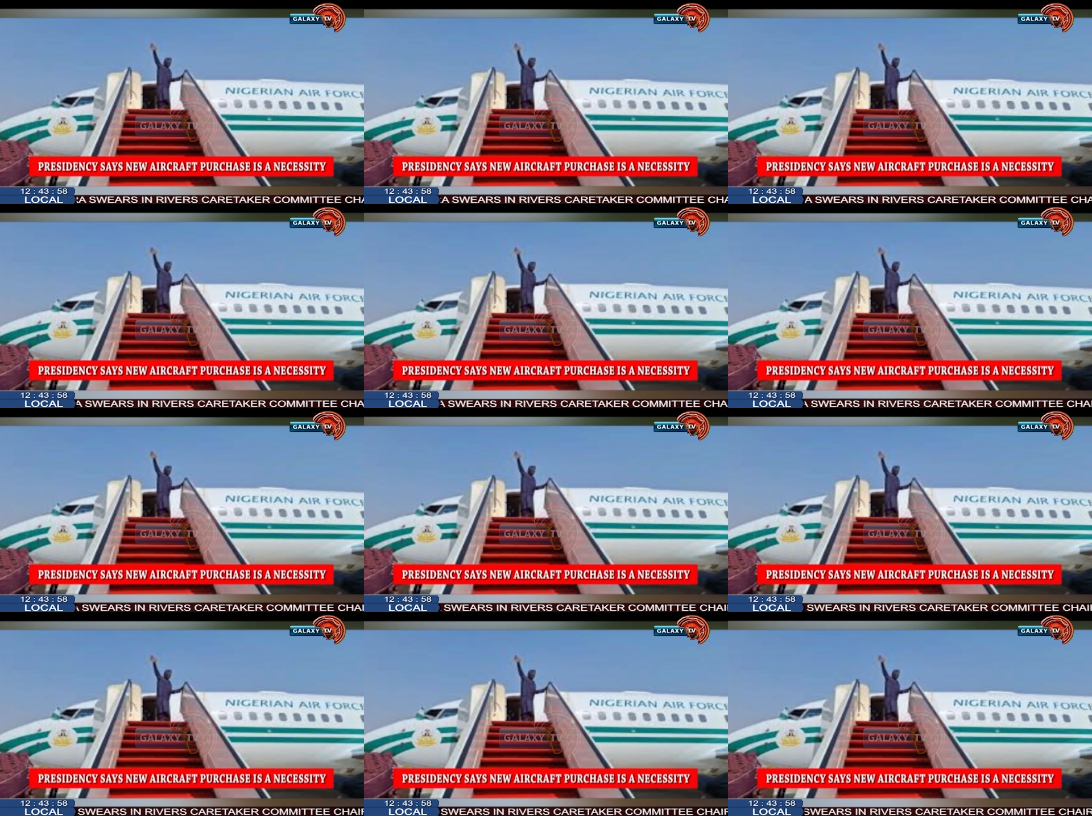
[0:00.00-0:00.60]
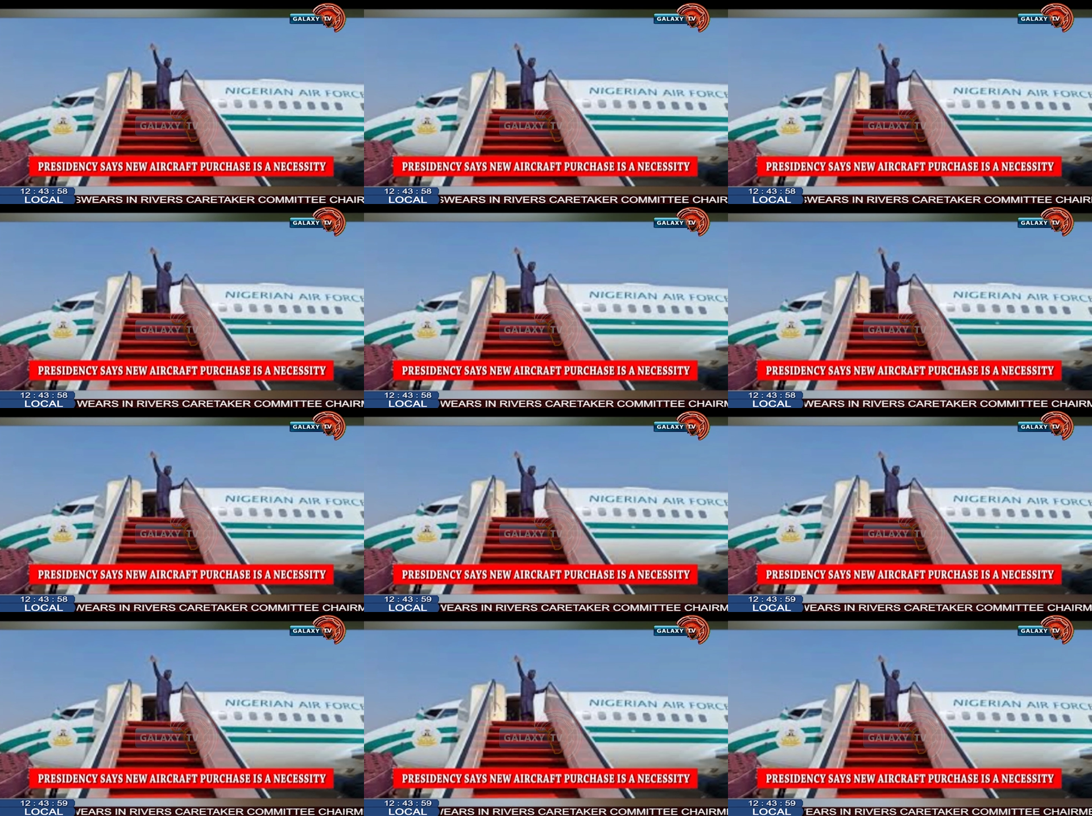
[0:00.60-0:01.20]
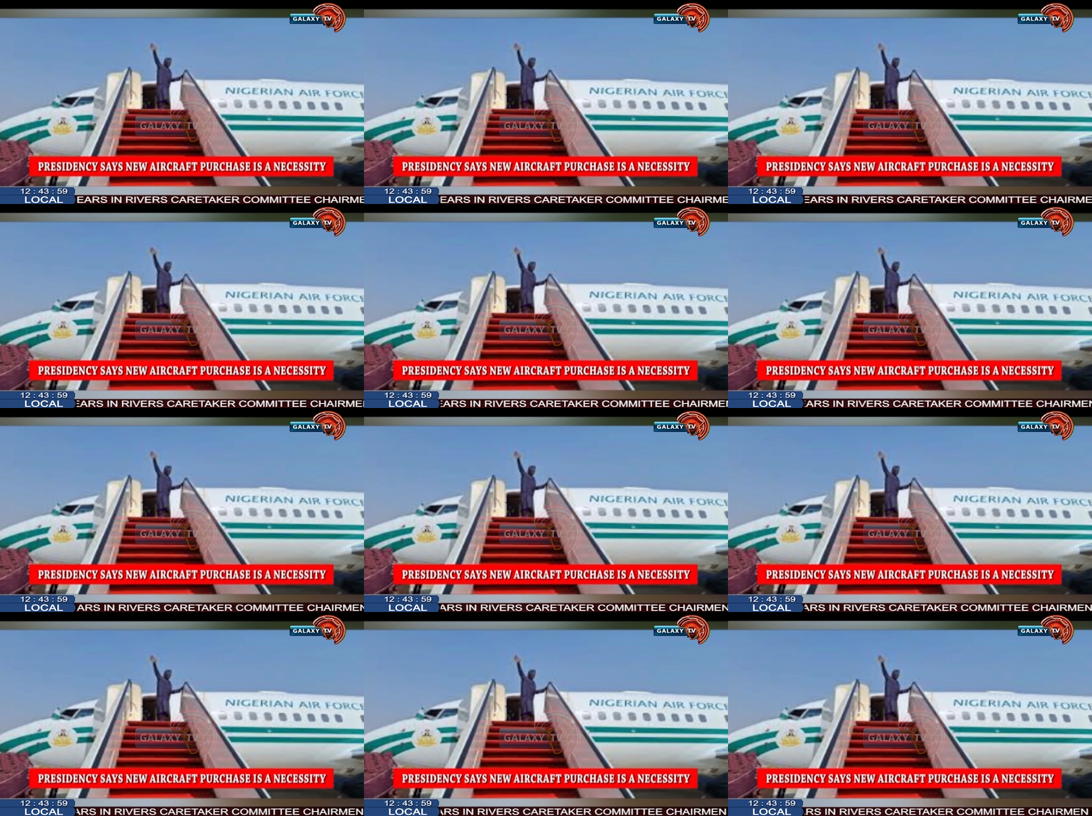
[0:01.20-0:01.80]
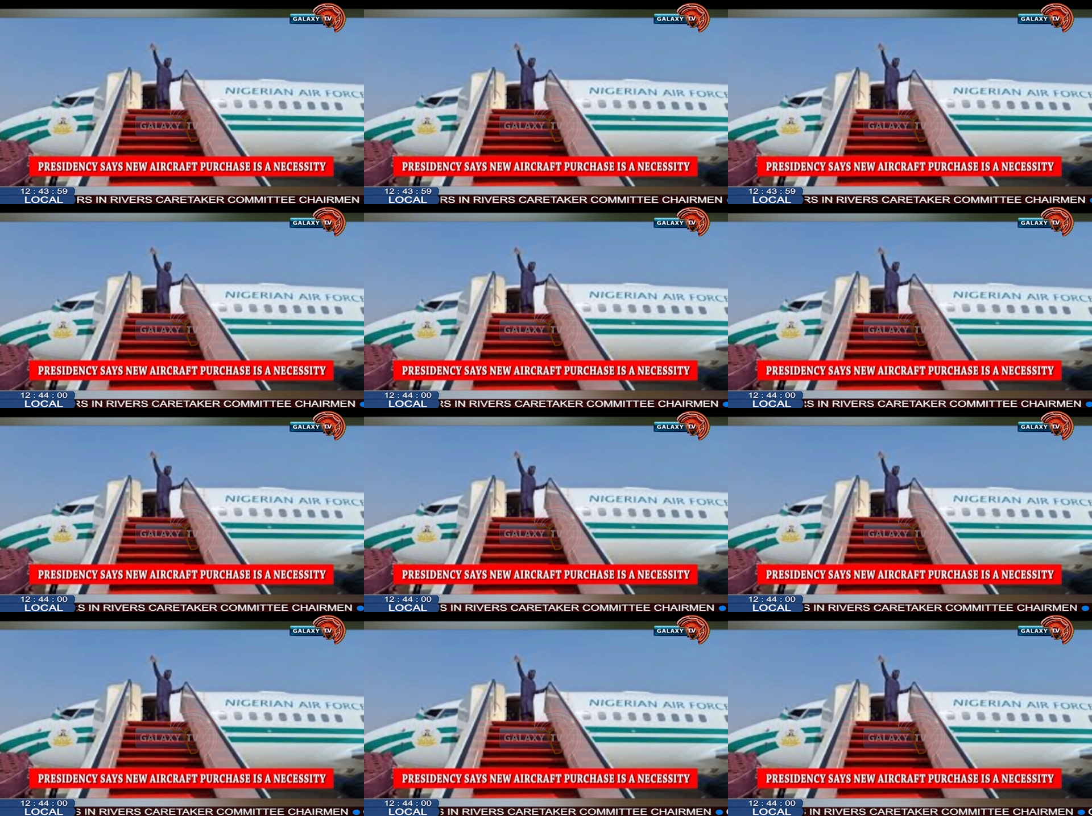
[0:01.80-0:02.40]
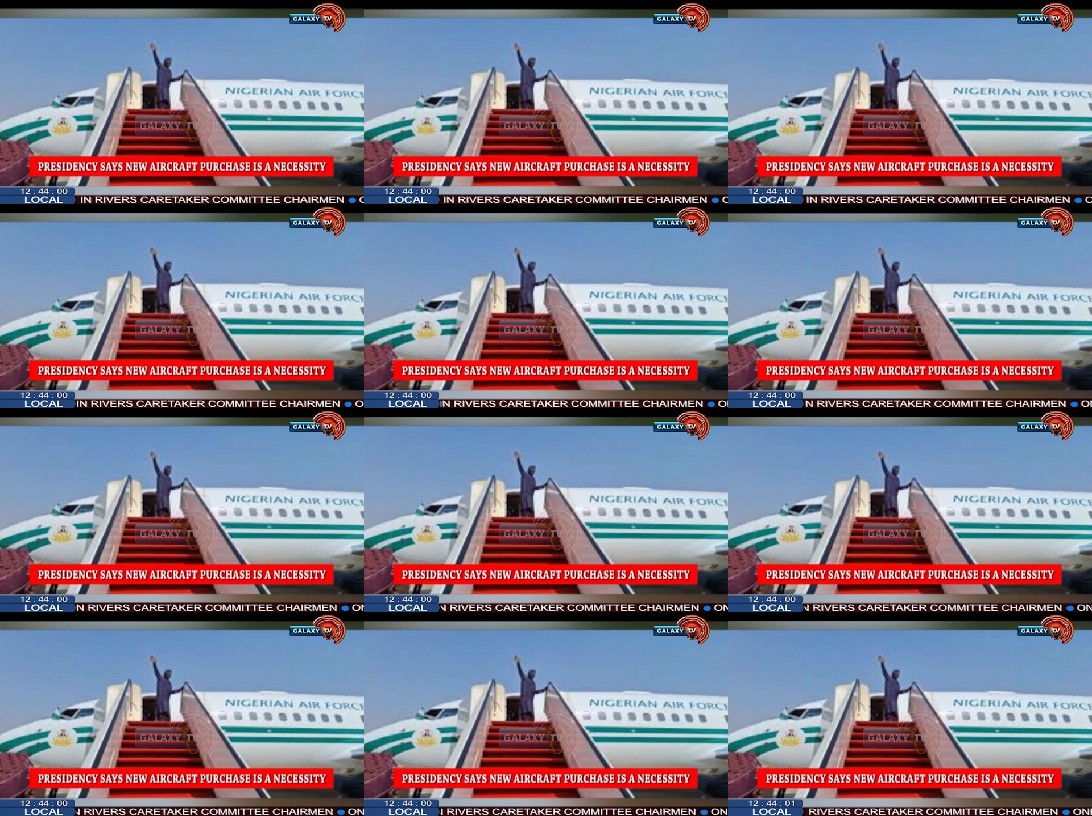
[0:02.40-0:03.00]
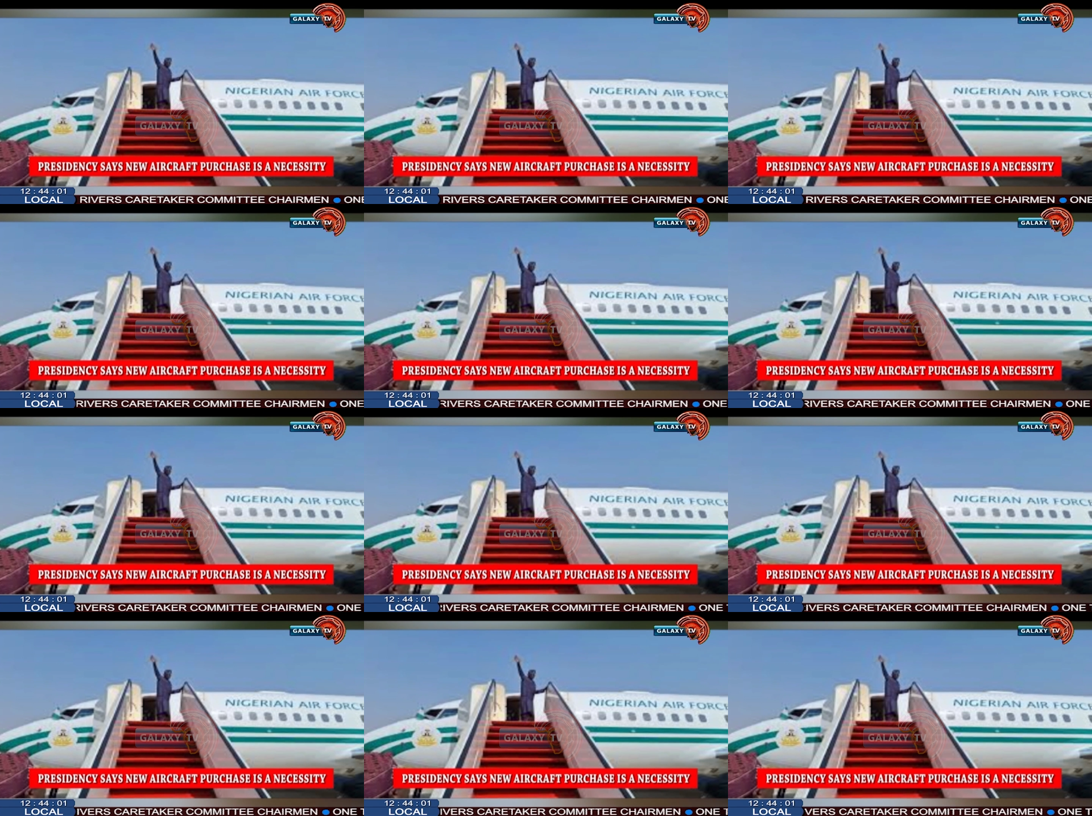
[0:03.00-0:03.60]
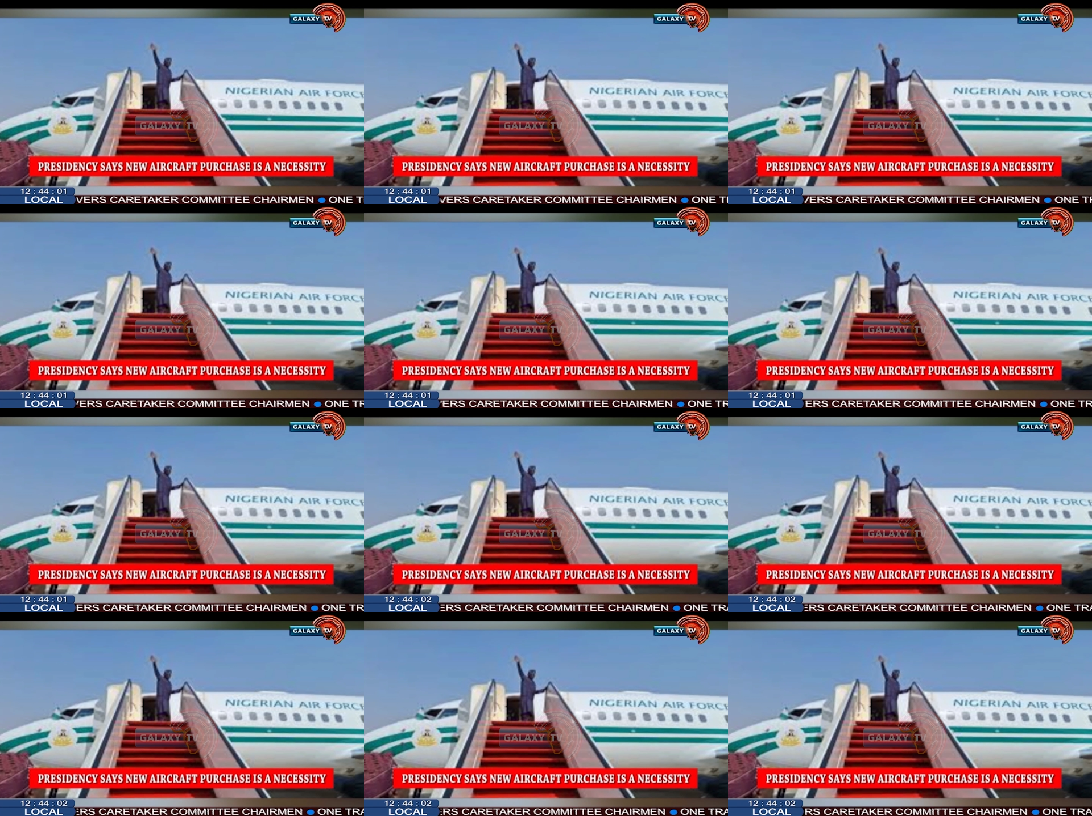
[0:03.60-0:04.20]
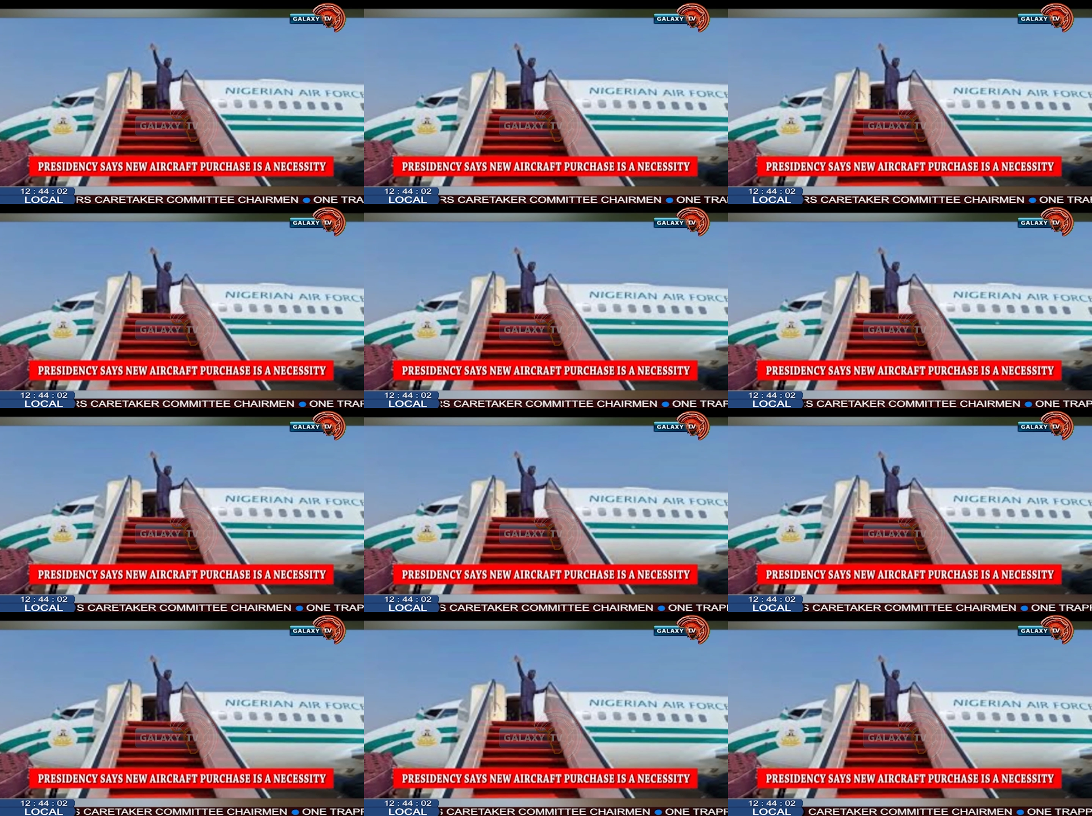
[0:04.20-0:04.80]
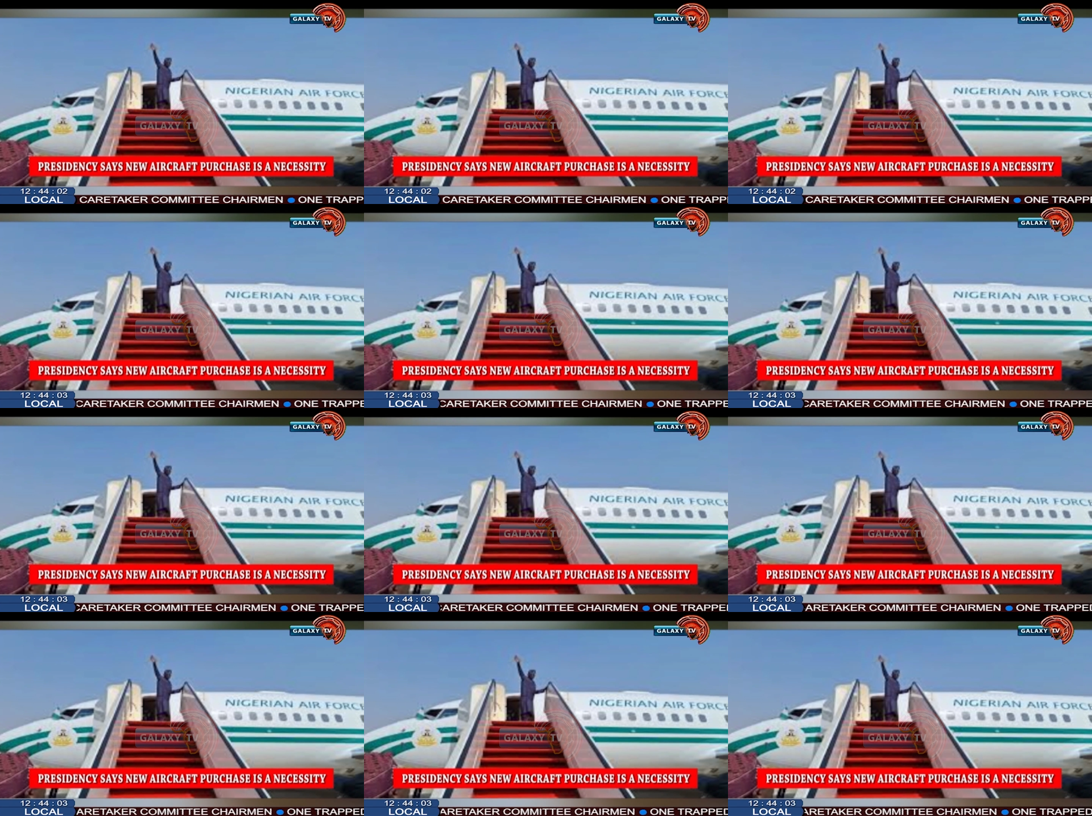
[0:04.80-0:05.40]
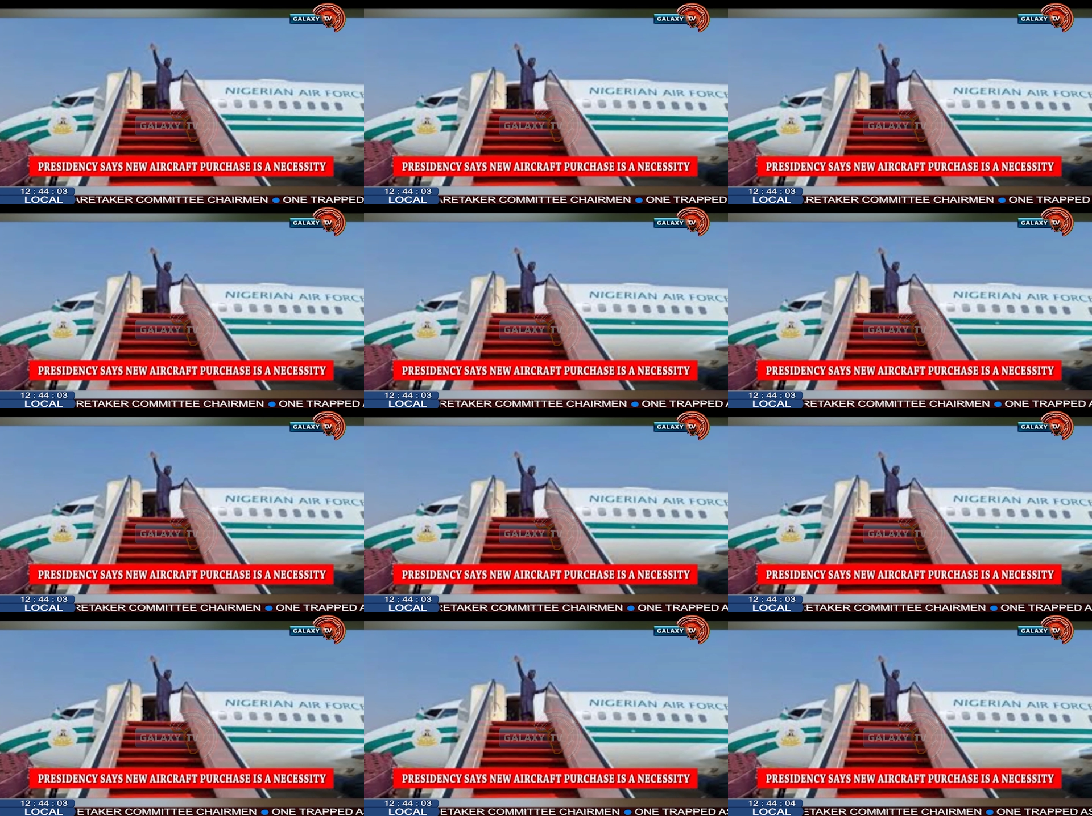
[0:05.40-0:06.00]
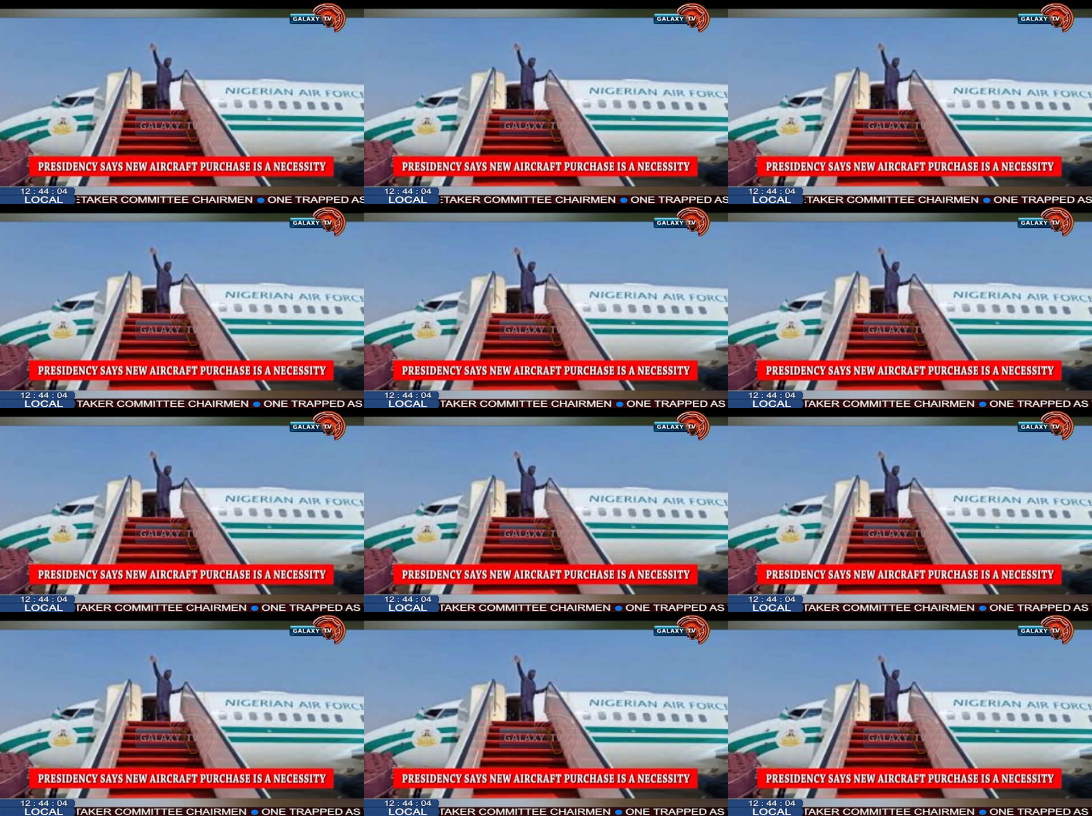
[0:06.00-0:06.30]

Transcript: (no speaker visible)